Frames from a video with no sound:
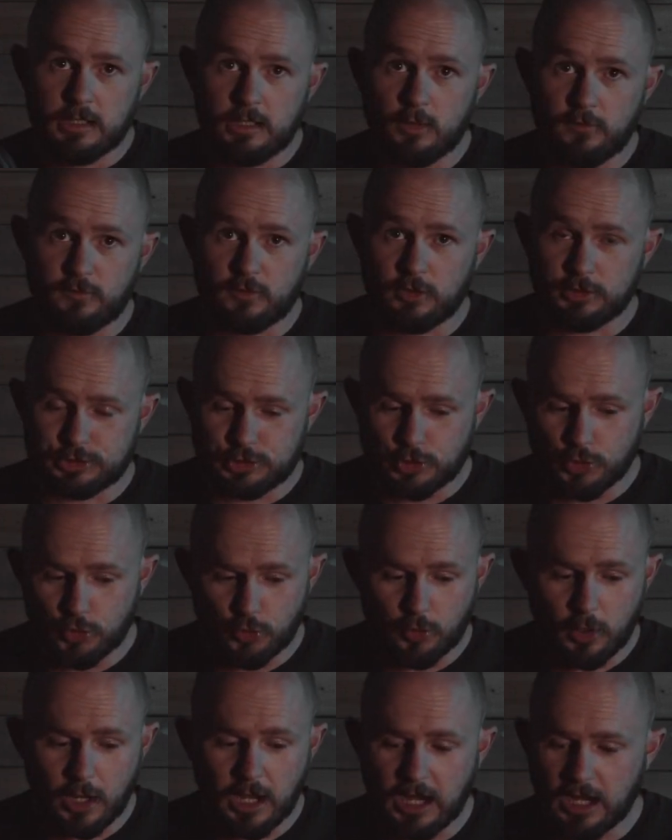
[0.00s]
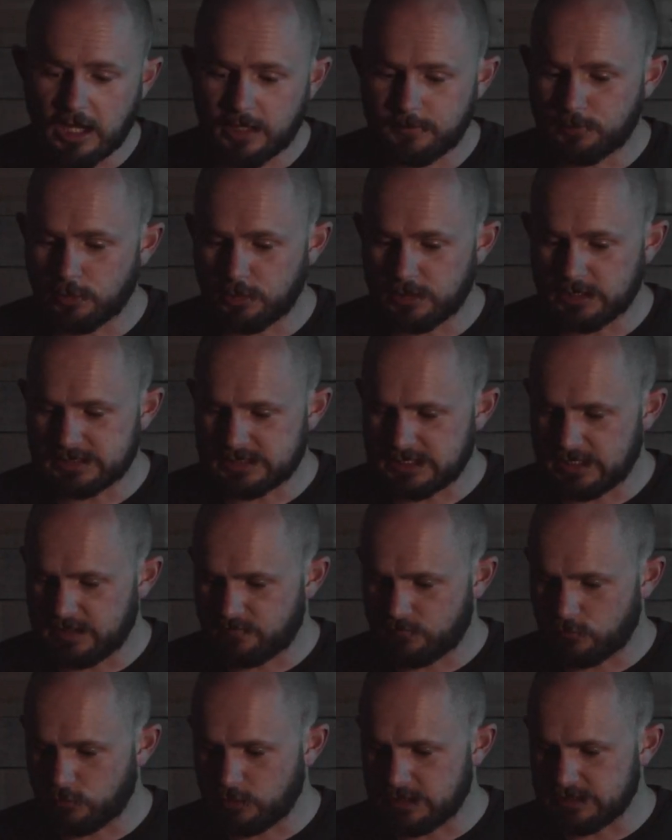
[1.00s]
Then we've got 2 hard bodies
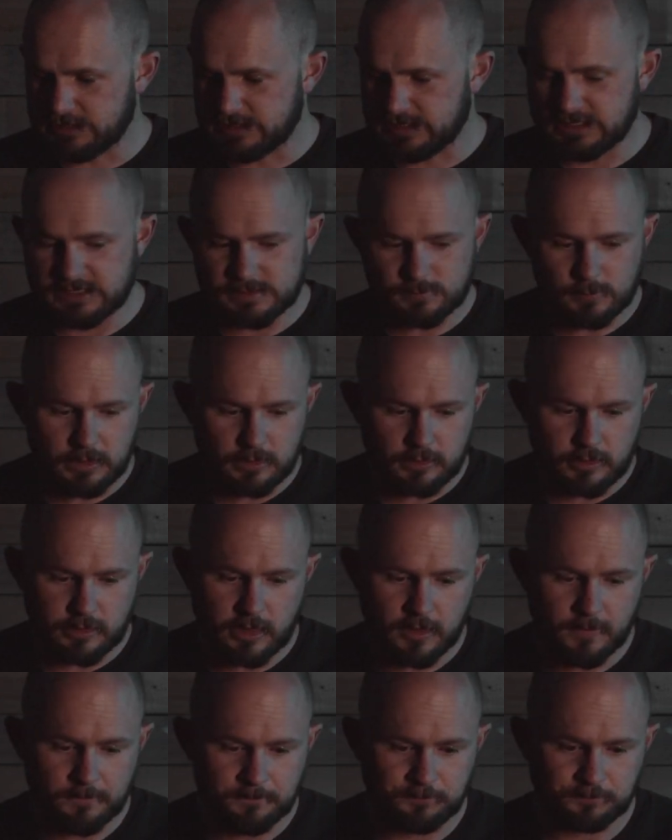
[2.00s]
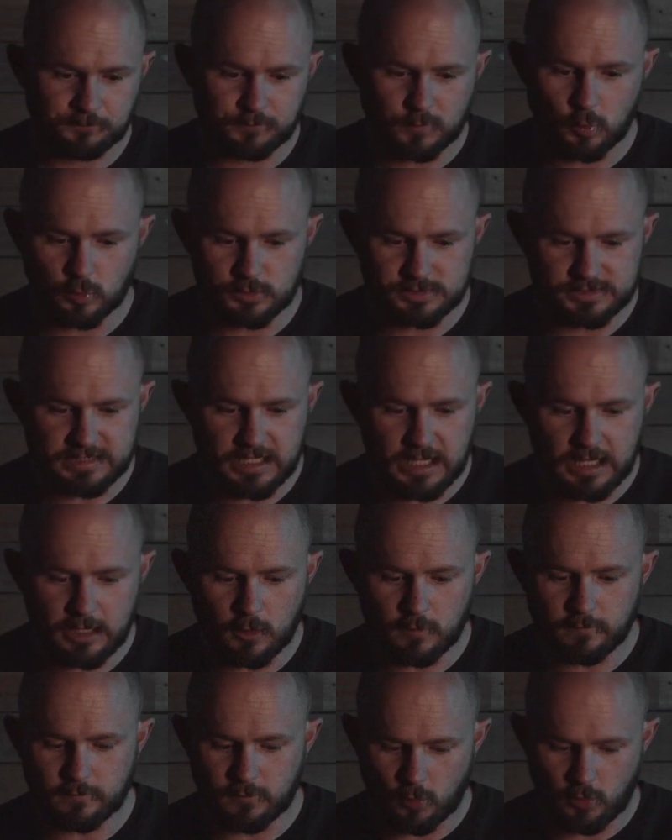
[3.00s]
here for you this month. We'll start
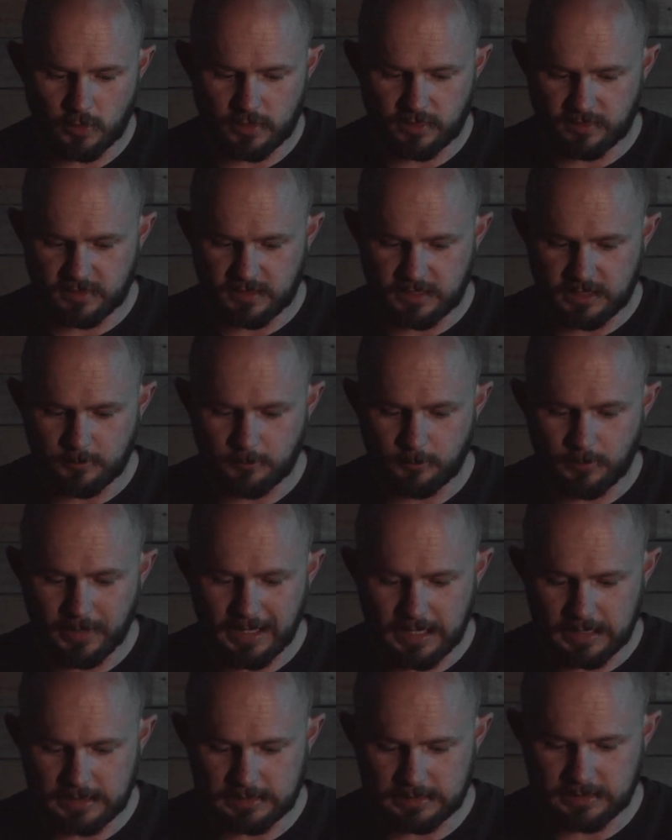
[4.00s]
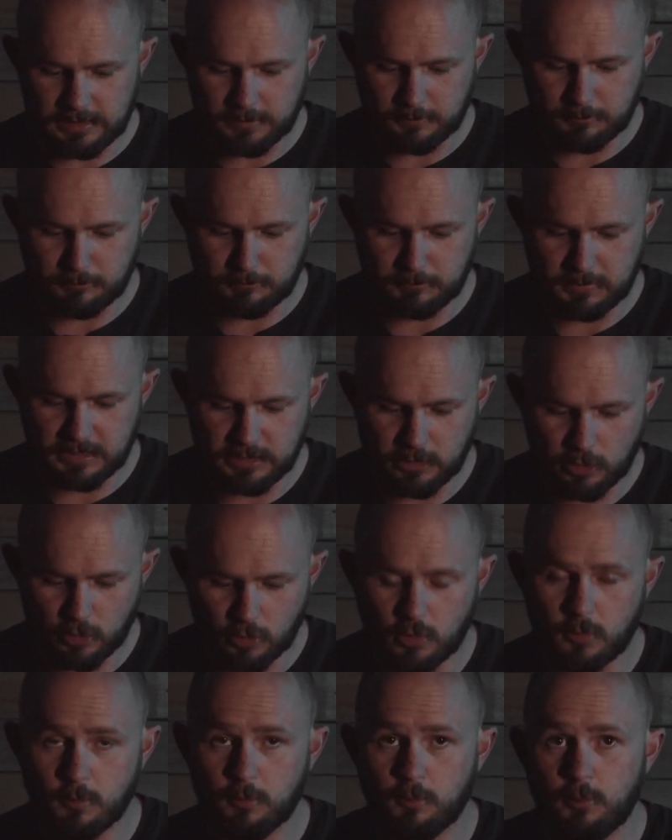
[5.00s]
off with the Bagley
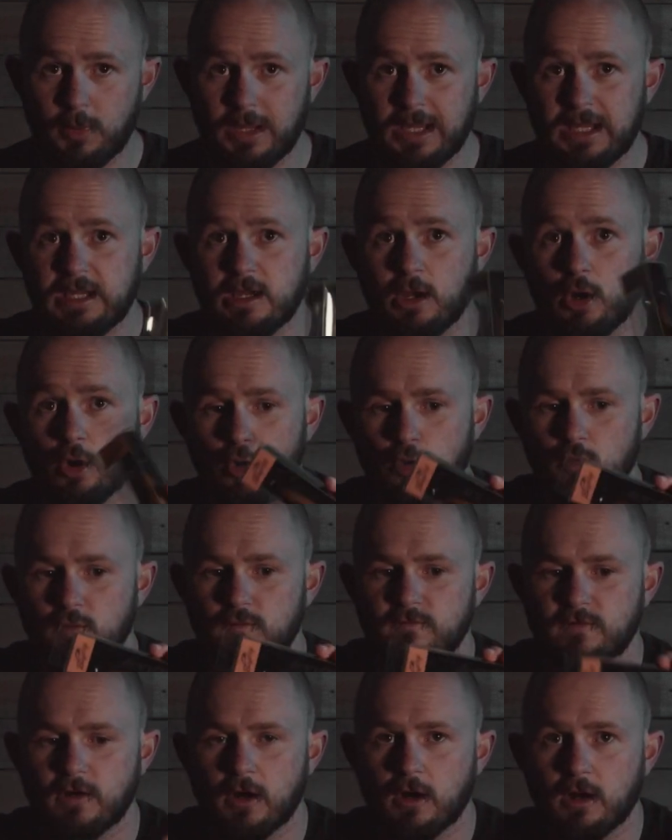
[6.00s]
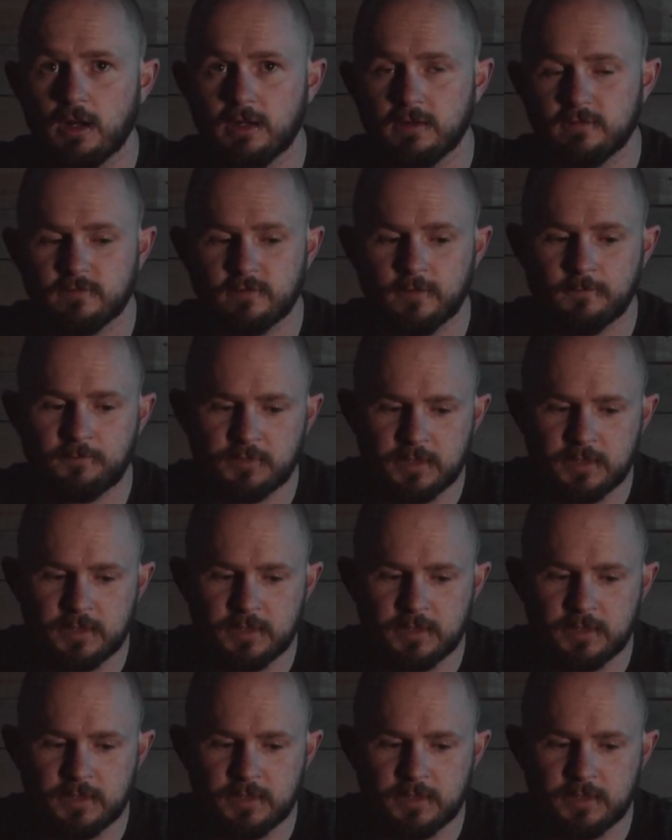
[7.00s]
Minnow B05.